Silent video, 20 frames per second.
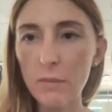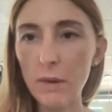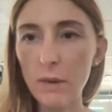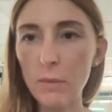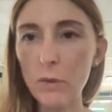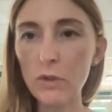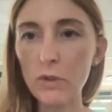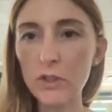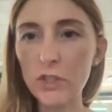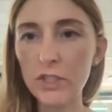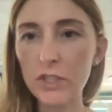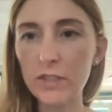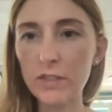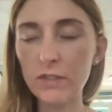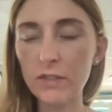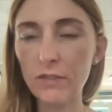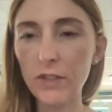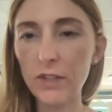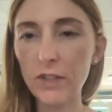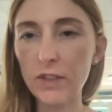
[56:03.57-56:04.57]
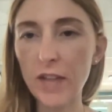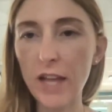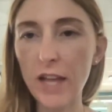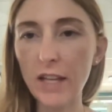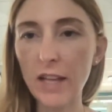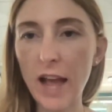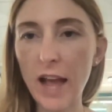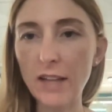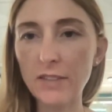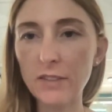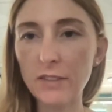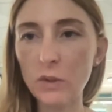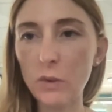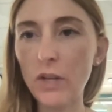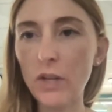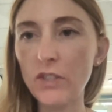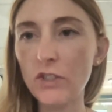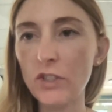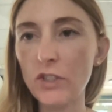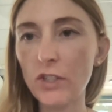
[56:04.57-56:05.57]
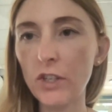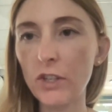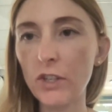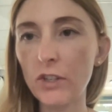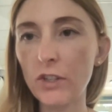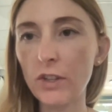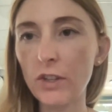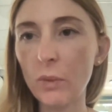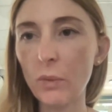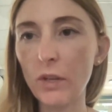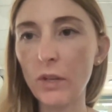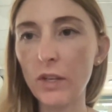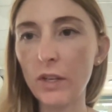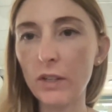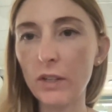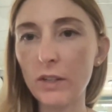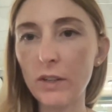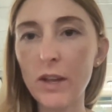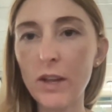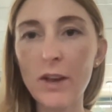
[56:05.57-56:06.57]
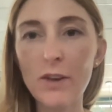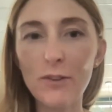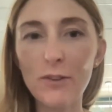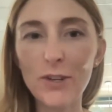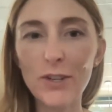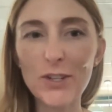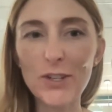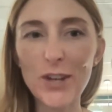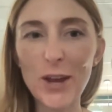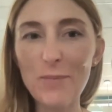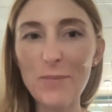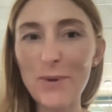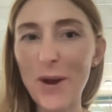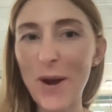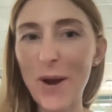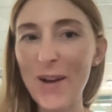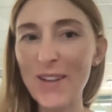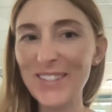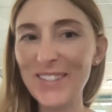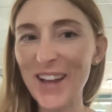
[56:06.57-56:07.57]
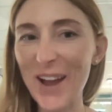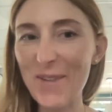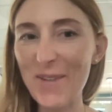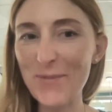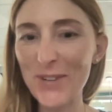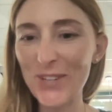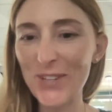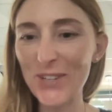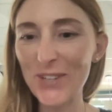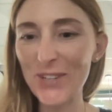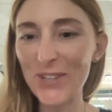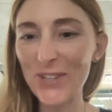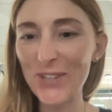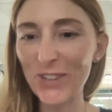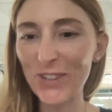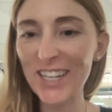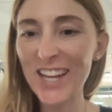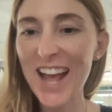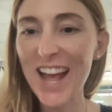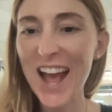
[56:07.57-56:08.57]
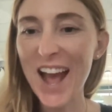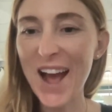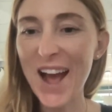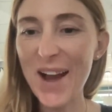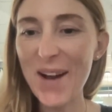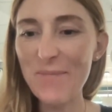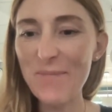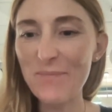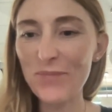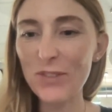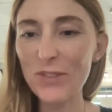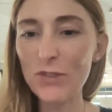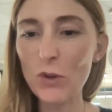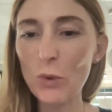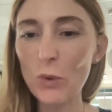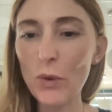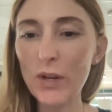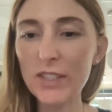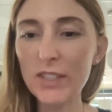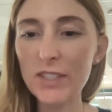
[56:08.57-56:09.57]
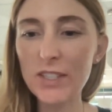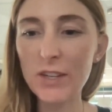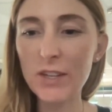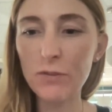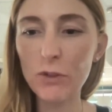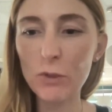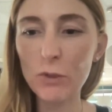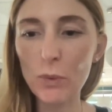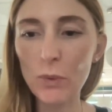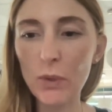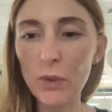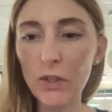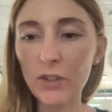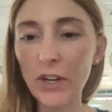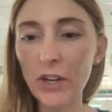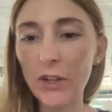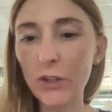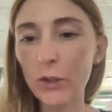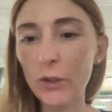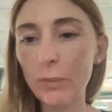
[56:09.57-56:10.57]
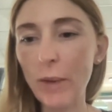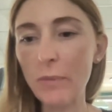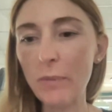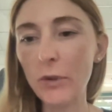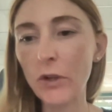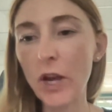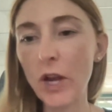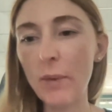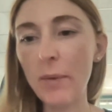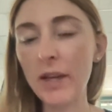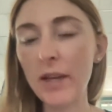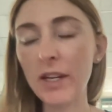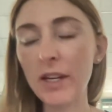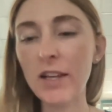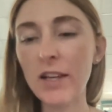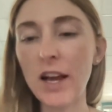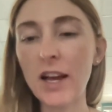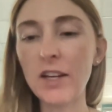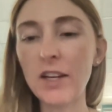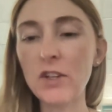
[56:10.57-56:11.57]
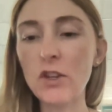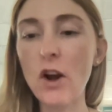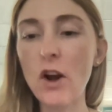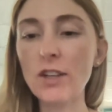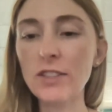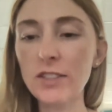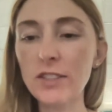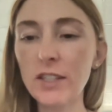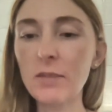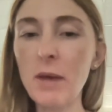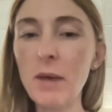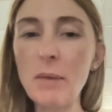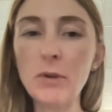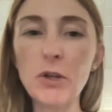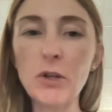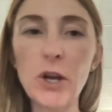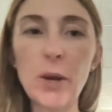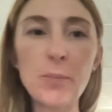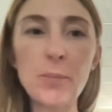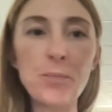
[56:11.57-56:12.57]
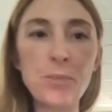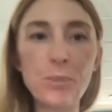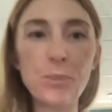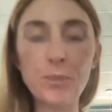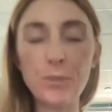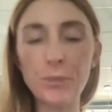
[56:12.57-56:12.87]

maybe we'll just field that last question here and then we can finish up on time, which is great. Um, so what is the difference between a regular mammogram and a diagnostic mammogram?